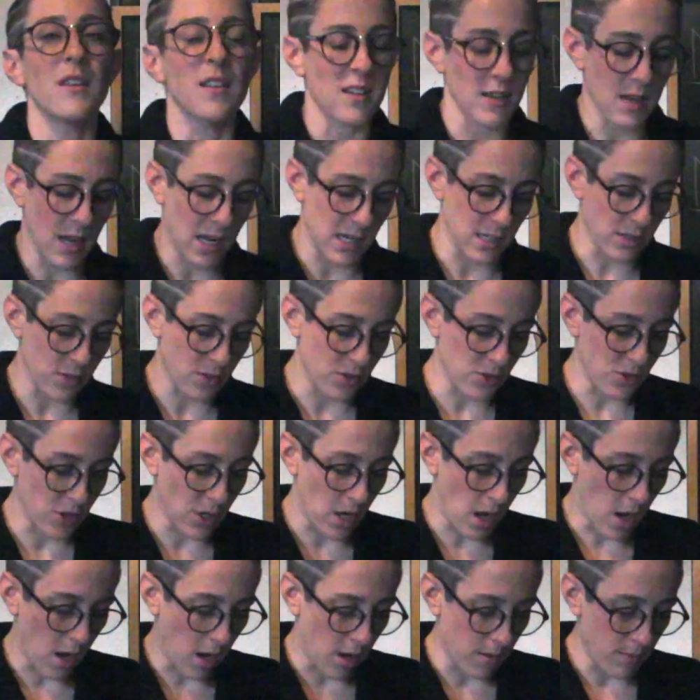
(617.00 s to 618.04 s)
Nice
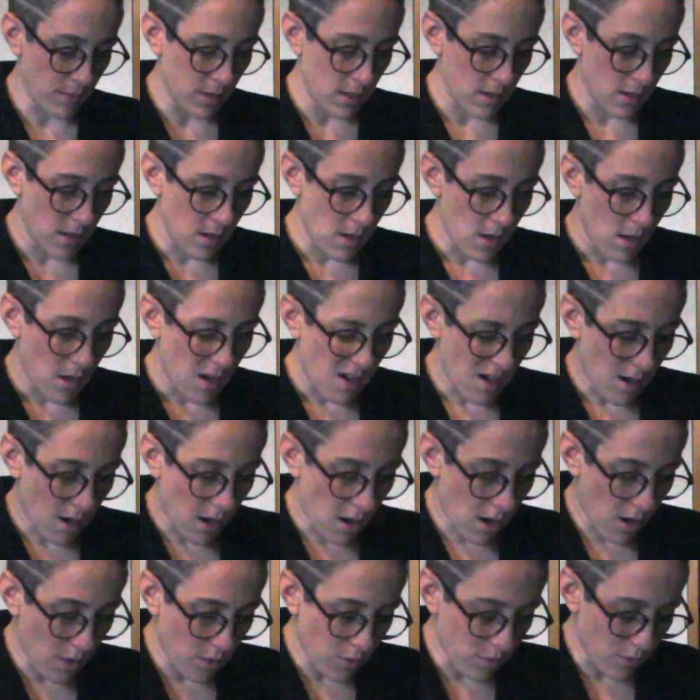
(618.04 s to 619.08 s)
job.
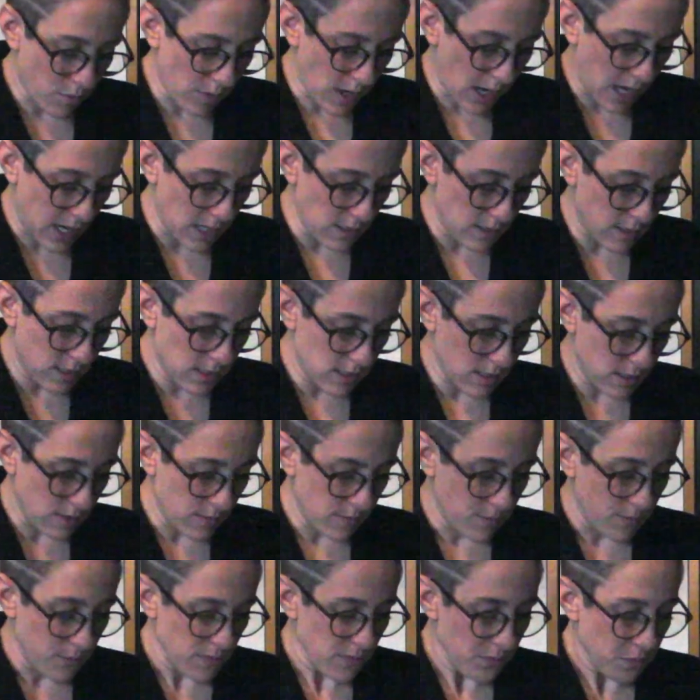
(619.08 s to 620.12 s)
All right.
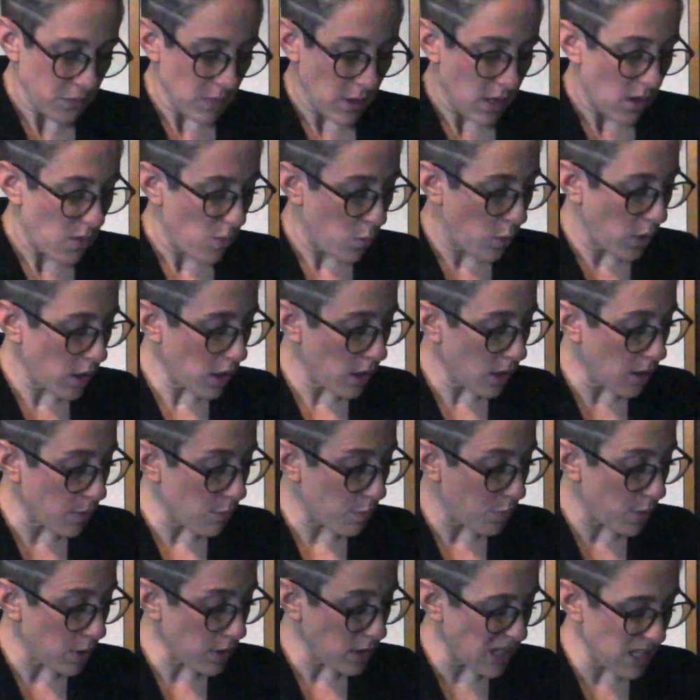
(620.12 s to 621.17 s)
We're going to
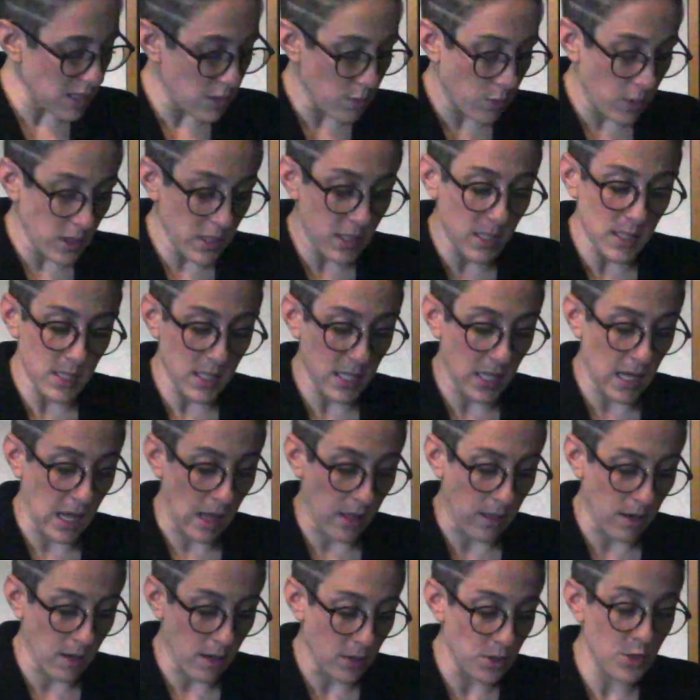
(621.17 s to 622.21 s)
put these words
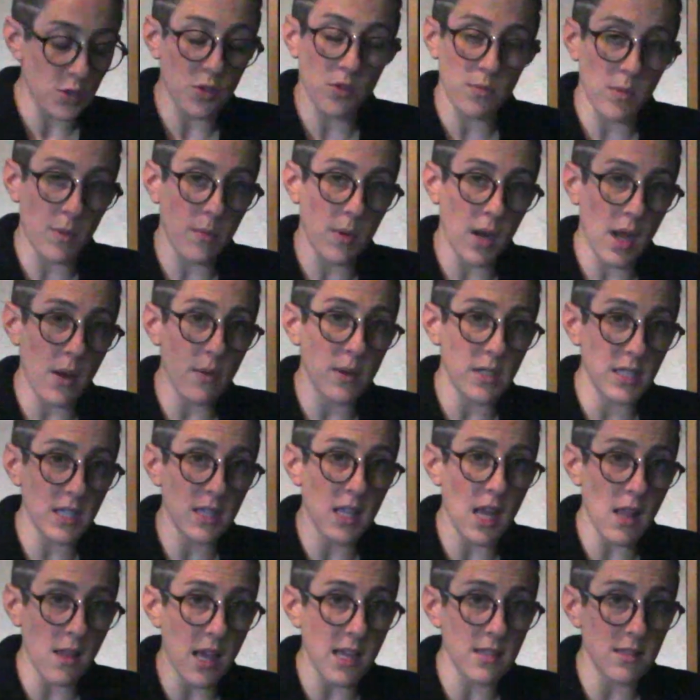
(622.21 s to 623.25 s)
together. Do you remember how we did
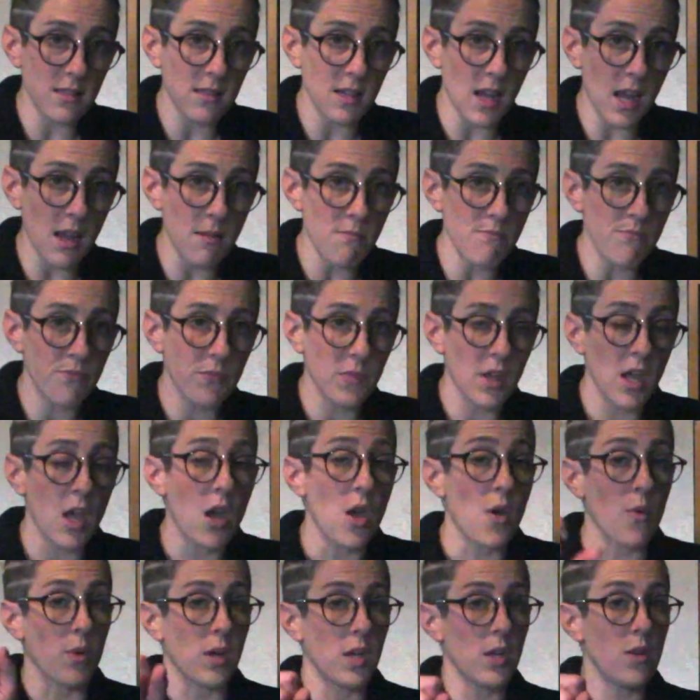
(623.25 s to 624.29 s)
that last time?
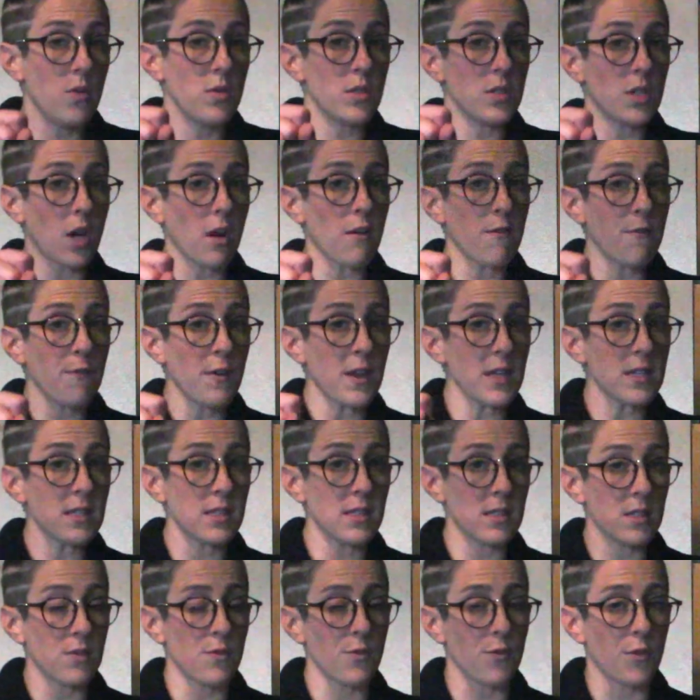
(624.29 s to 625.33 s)
We used our
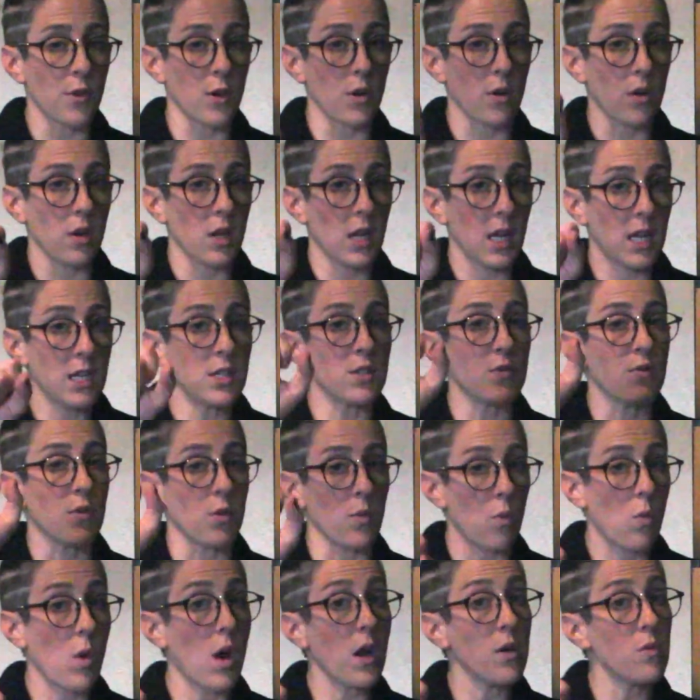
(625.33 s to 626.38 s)
fists each for
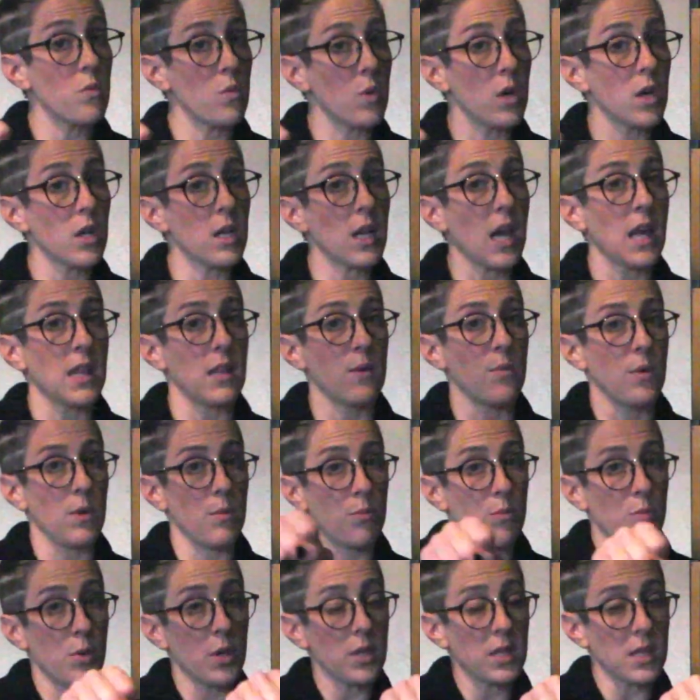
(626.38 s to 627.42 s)
one word, and then we
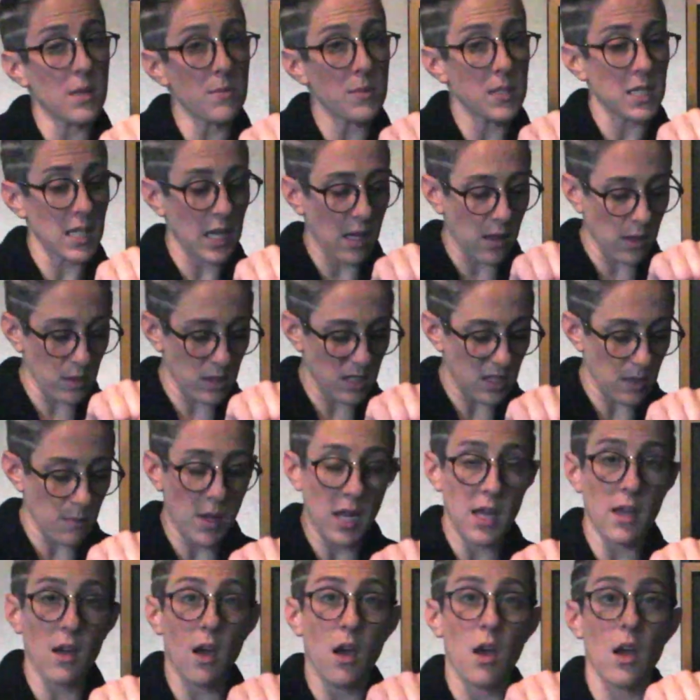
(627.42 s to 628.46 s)
put them together to
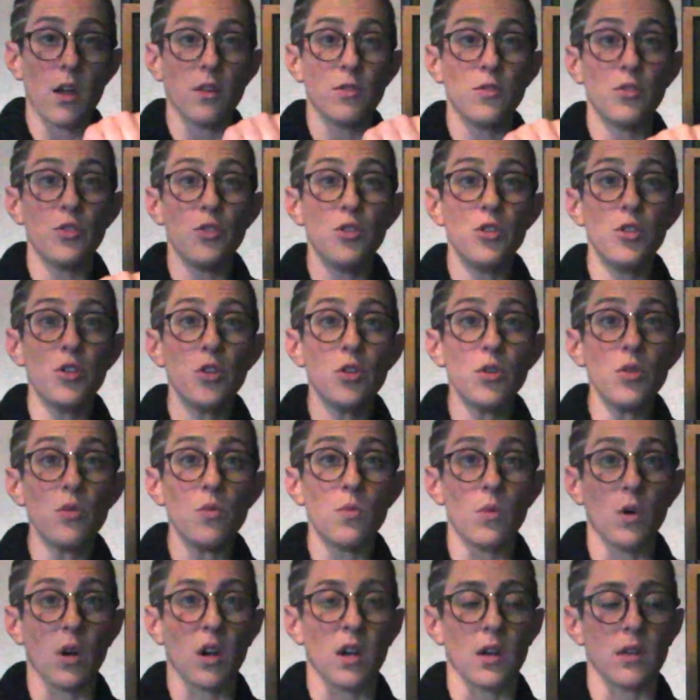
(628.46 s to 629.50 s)
make a new
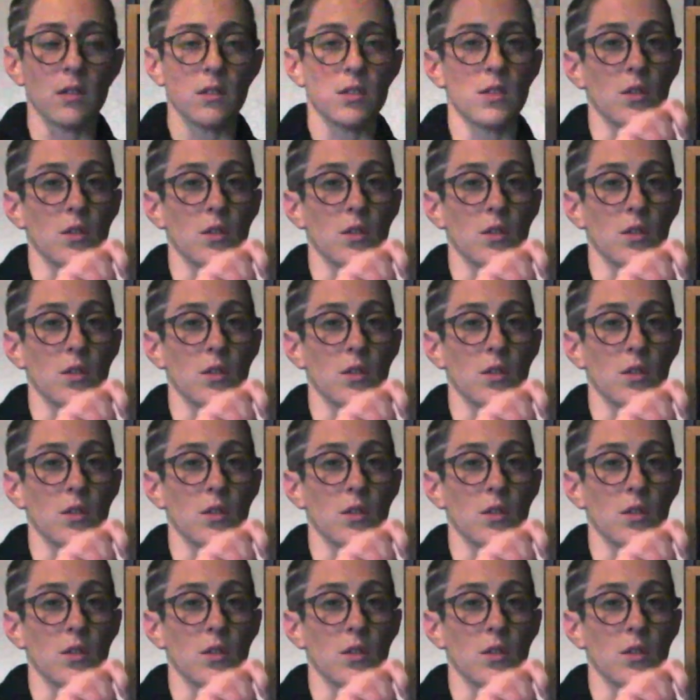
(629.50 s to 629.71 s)
word.